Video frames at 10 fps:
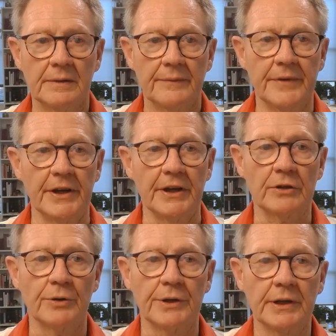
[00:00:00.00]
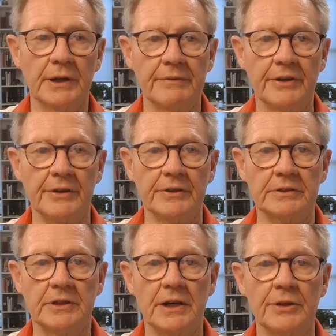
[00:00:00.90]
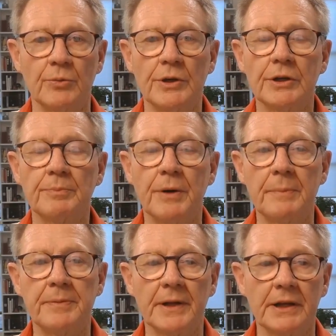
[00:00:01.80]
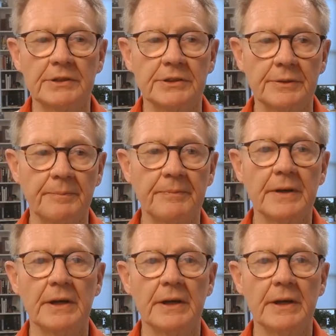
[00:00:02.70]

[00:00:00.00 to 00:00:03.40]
And in 2011, on this day, the world population